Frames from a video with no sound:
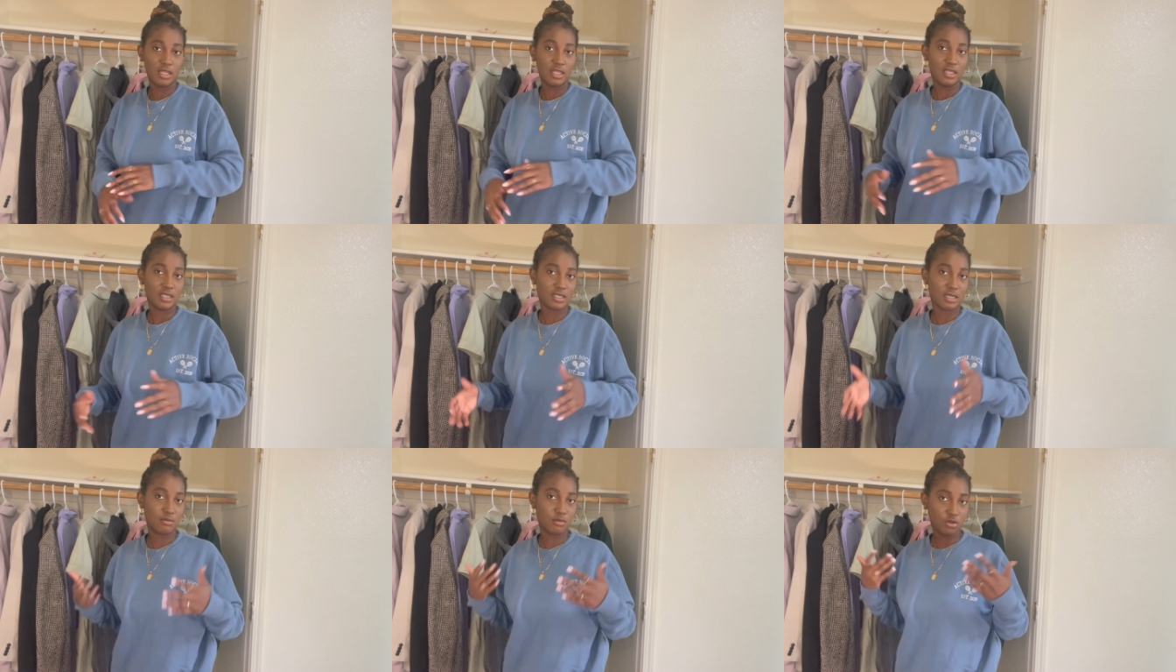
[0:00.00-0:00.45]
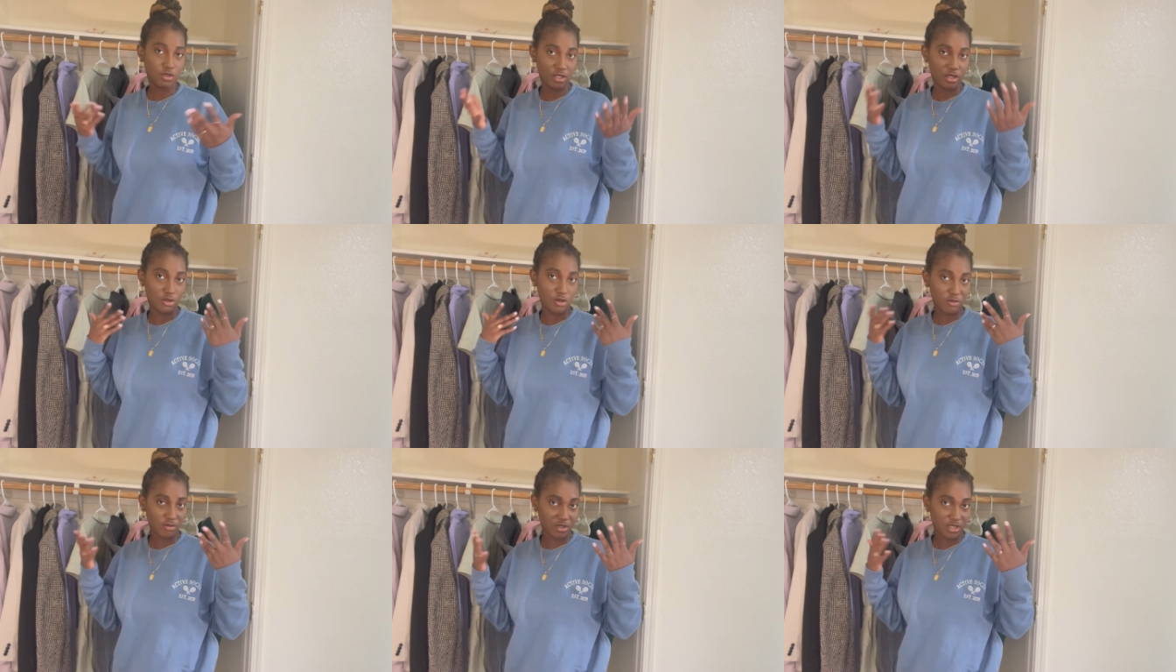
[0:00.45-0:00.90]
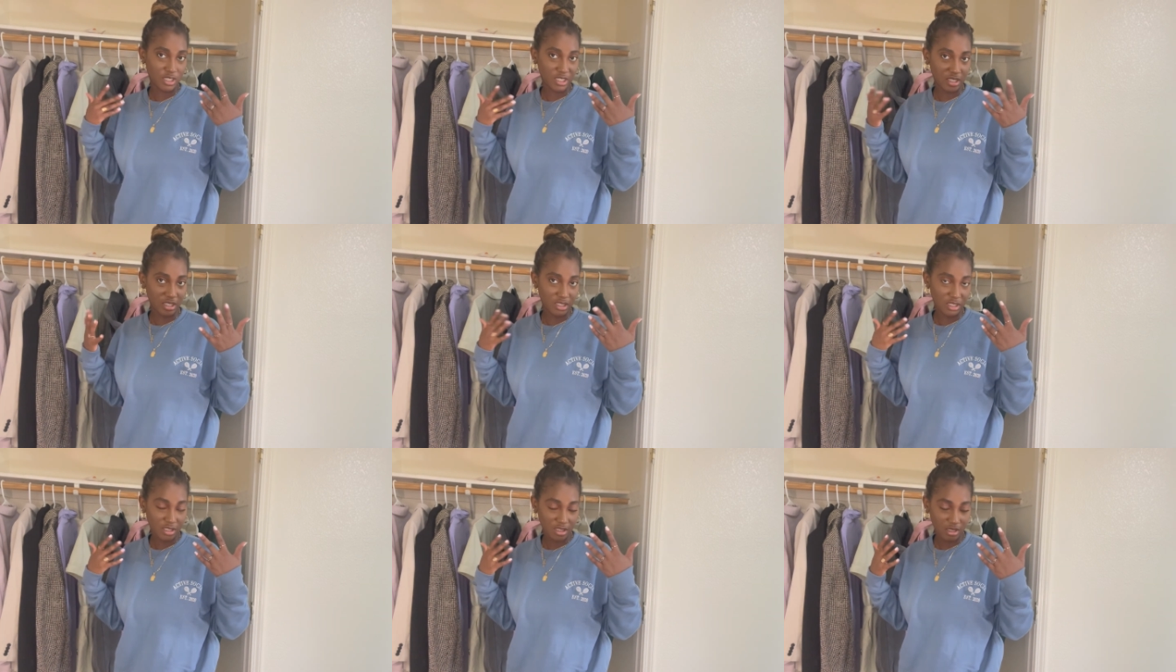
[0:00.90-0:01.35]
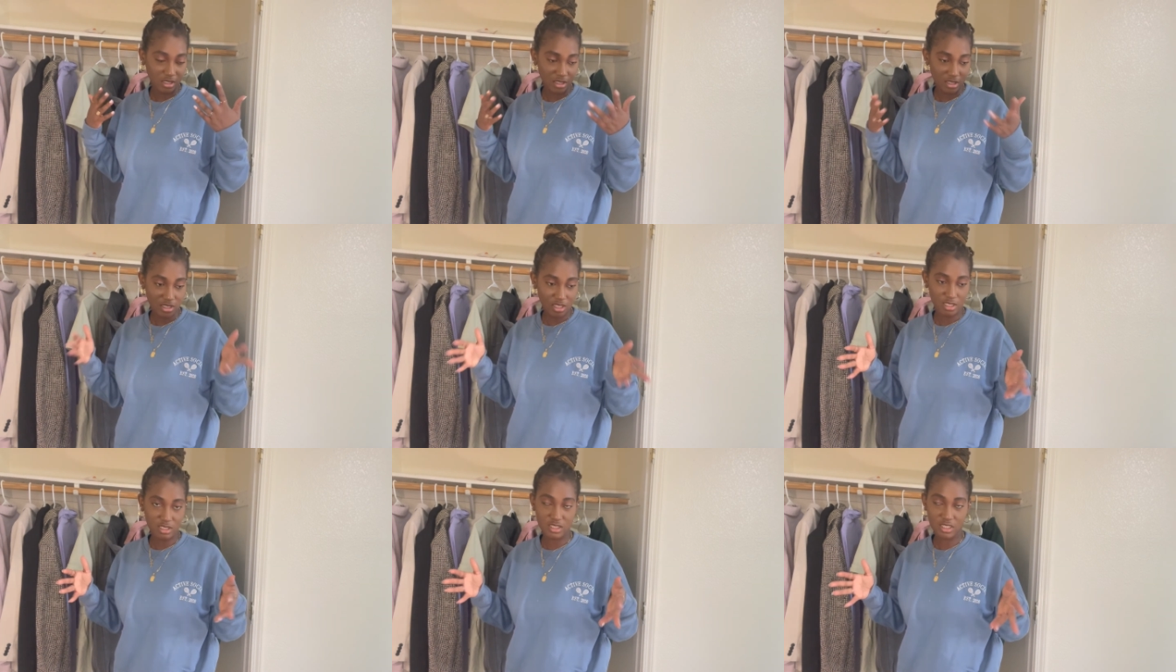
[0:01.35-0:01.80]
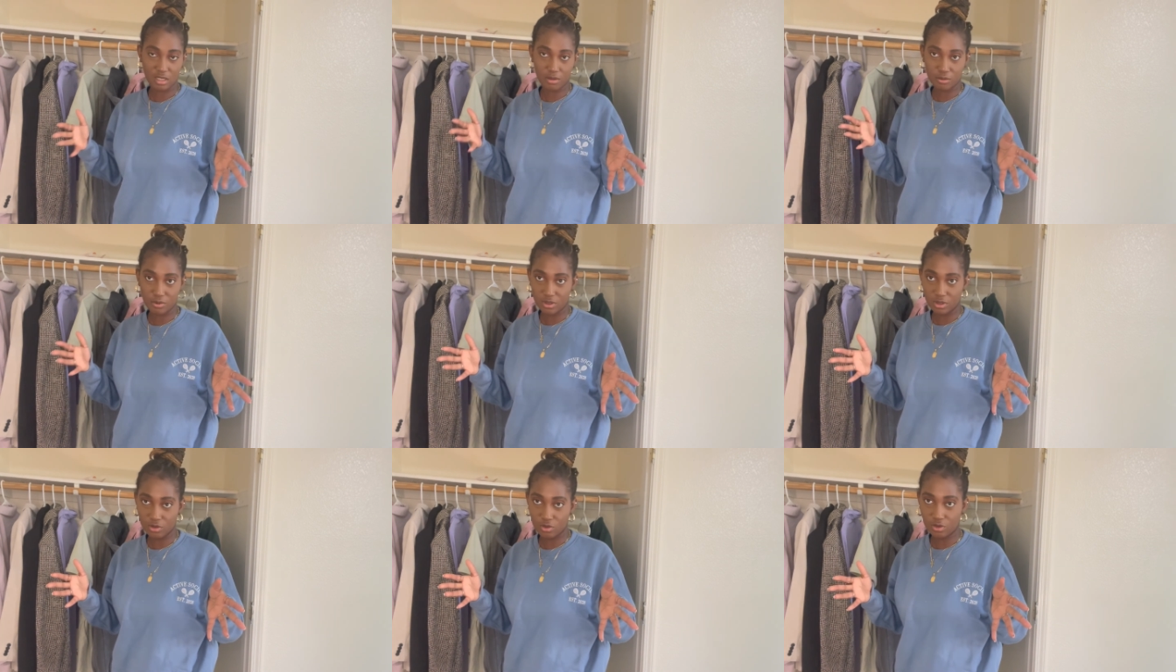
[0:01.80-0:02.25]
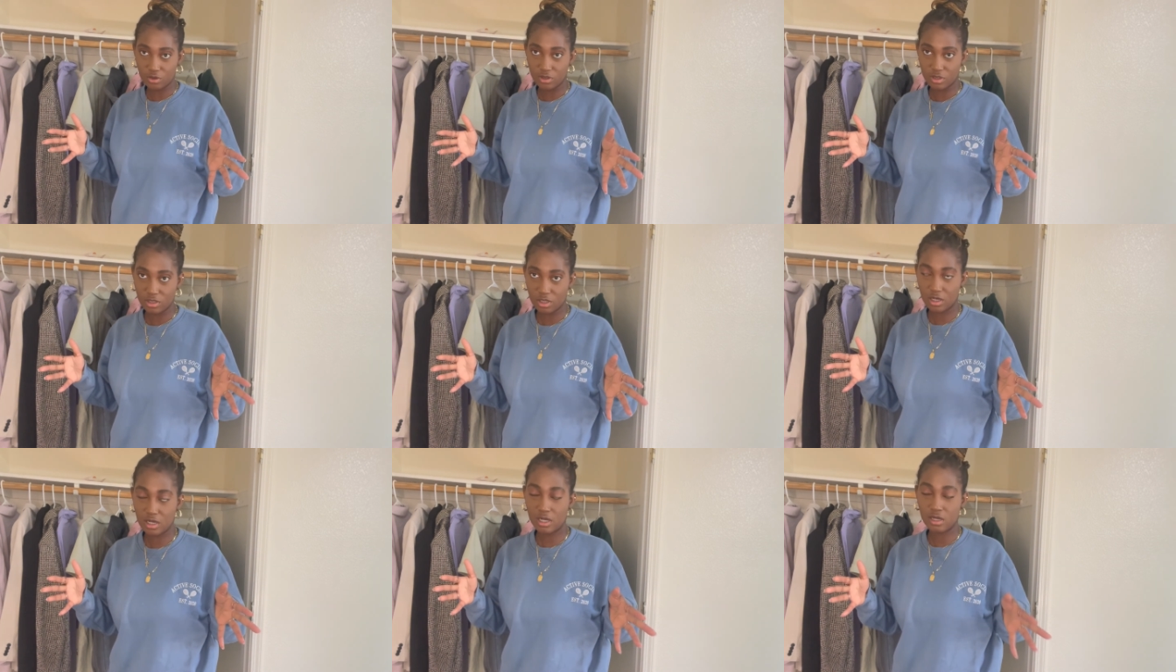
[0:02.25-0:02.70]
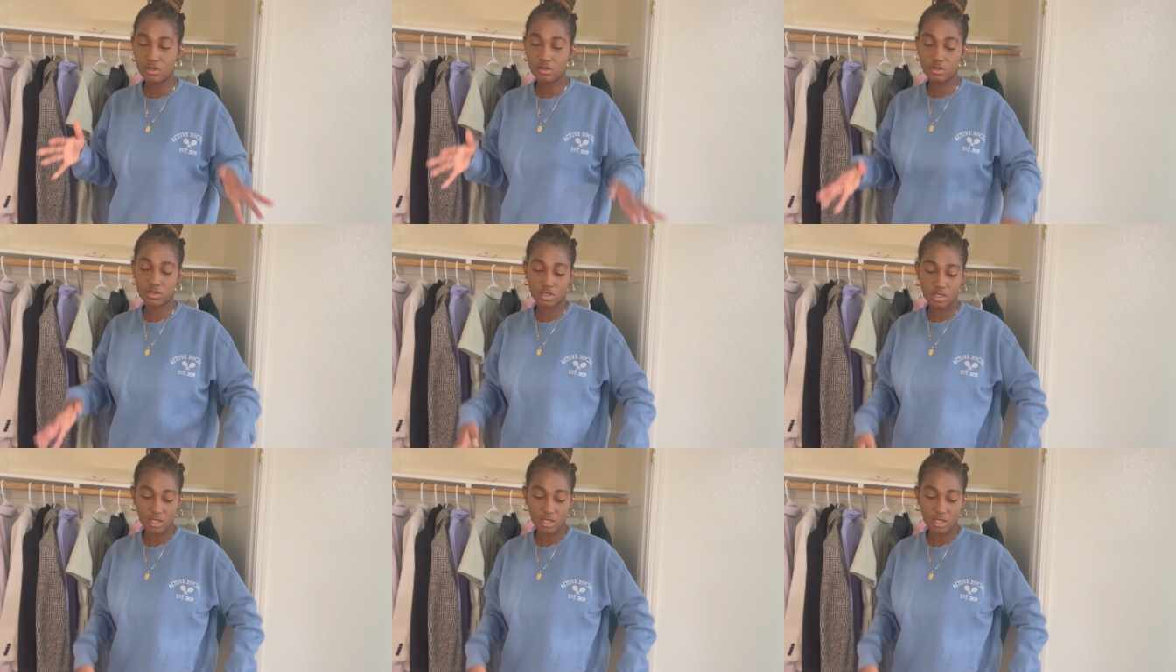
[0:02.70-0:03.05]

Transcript: Like I'm already overheating in this and it's like pretty cool in our house.